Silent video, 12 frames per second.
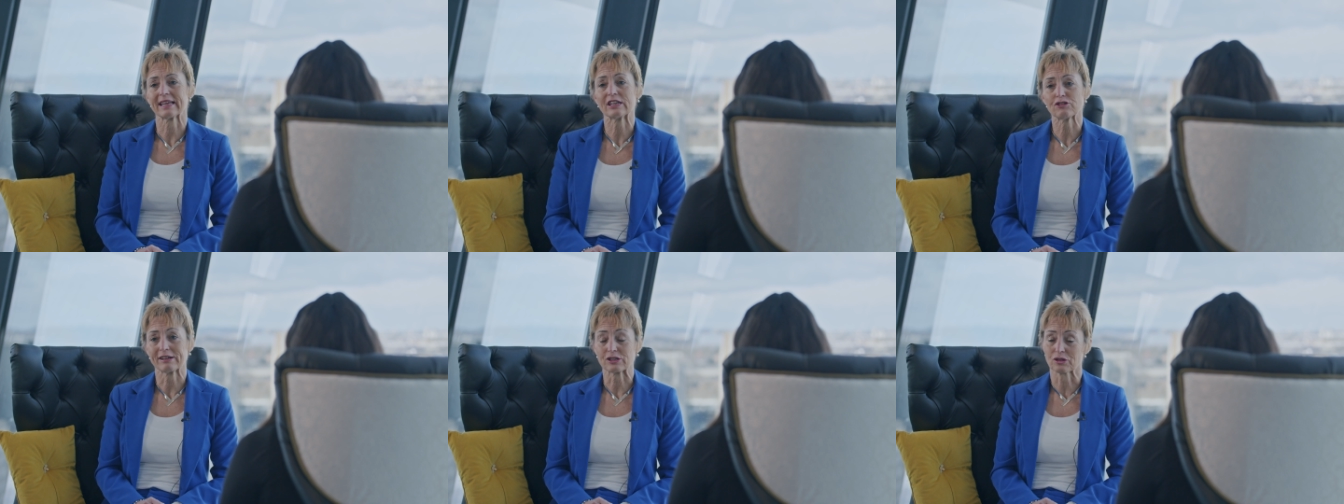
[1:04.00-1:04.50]

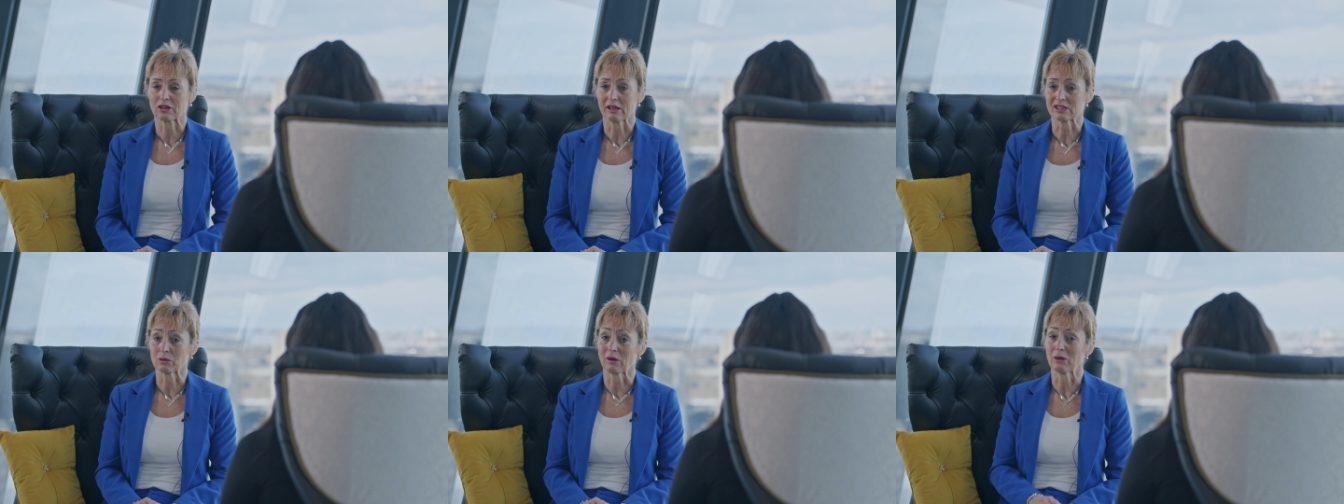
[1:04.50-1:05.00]
tender age of
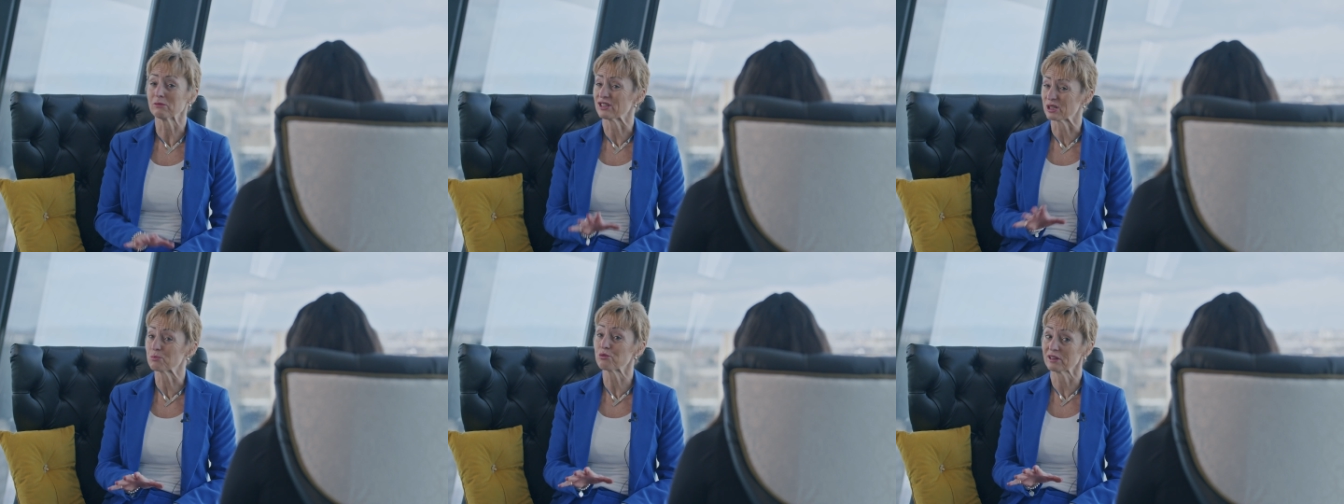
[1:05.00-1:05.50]
31, which
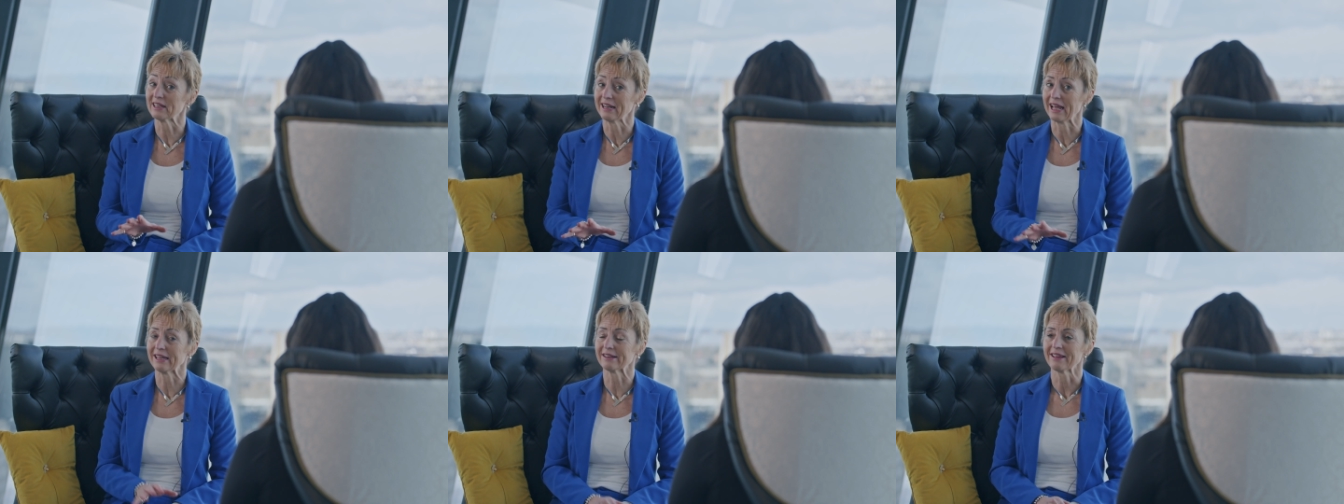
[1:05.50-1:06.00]
is pretty
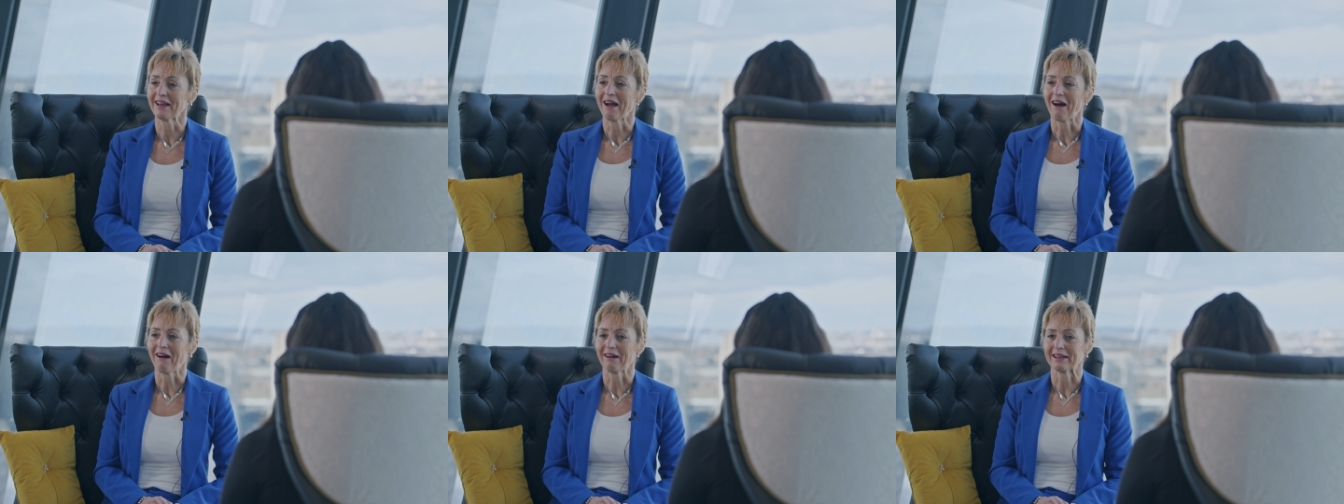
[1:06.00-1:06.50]
late,
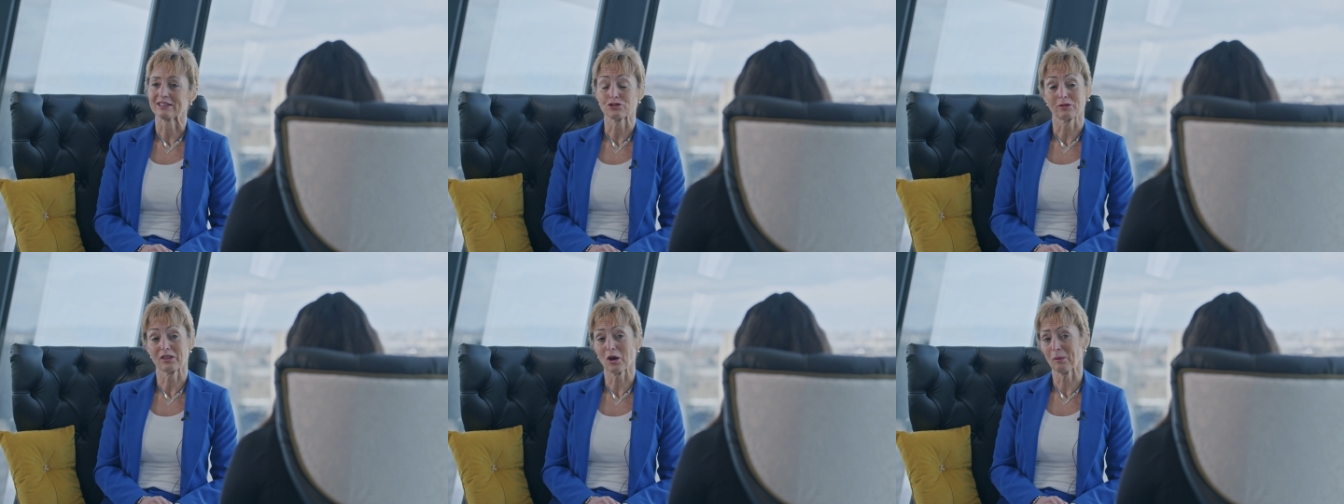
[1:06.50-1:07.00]
I
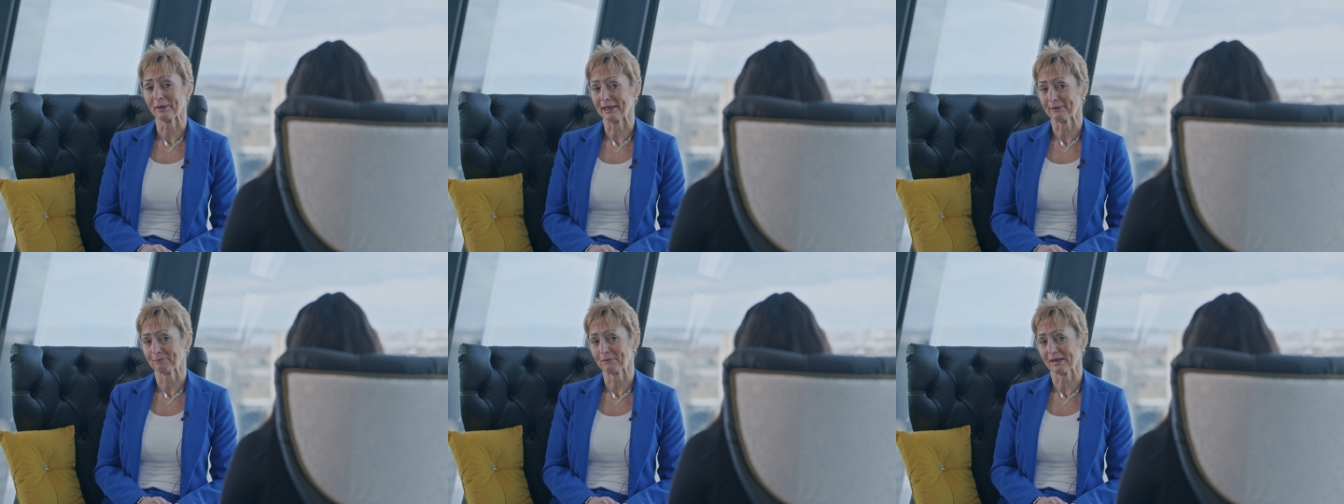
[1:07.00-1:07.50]
joined the
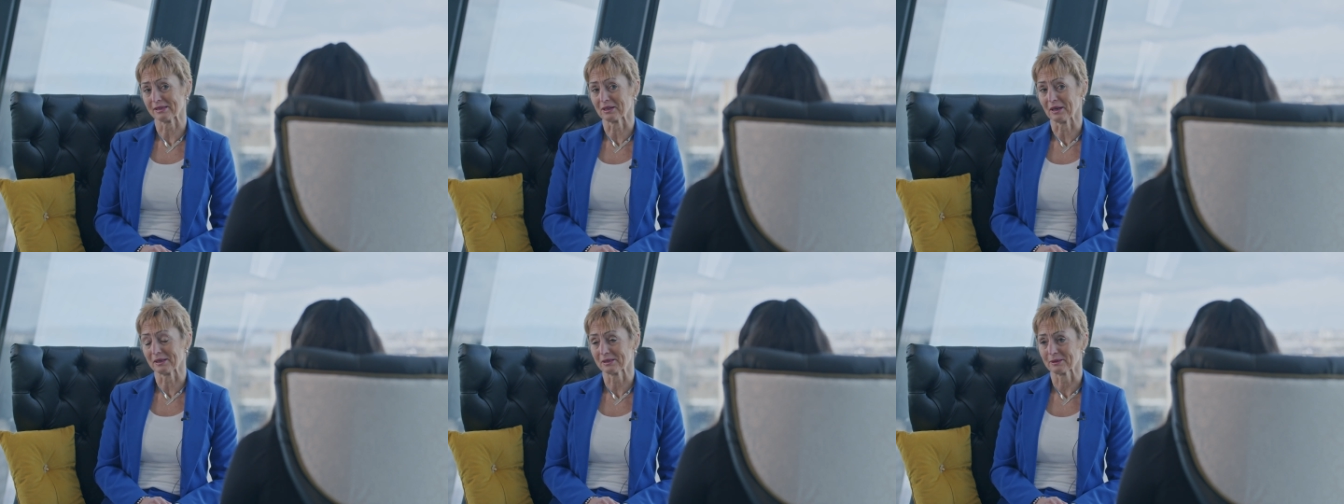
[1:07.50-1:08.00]
army as a
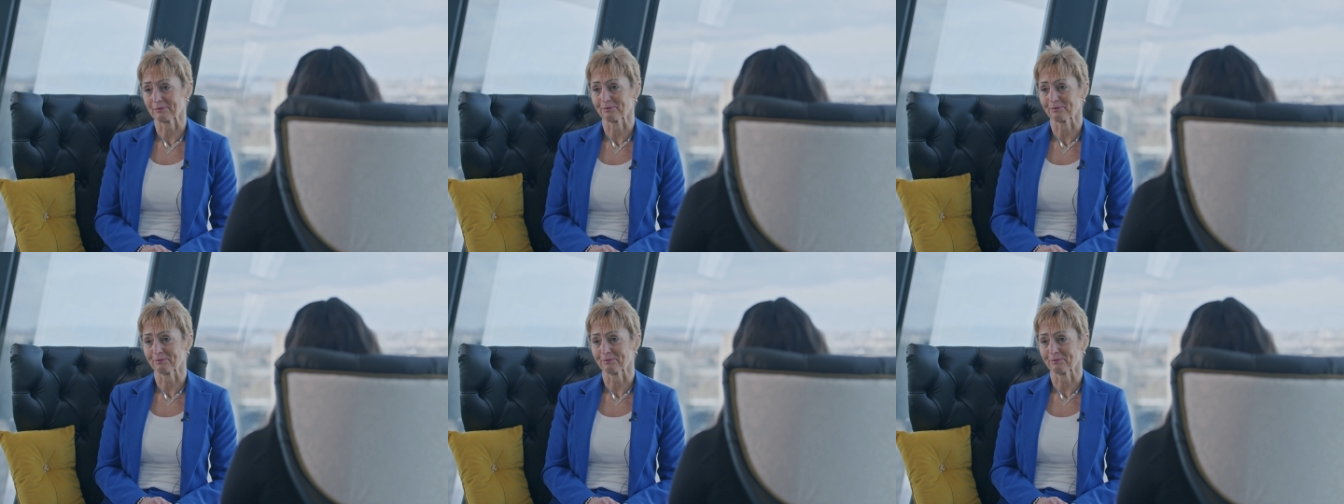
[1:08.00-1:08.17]
nurse.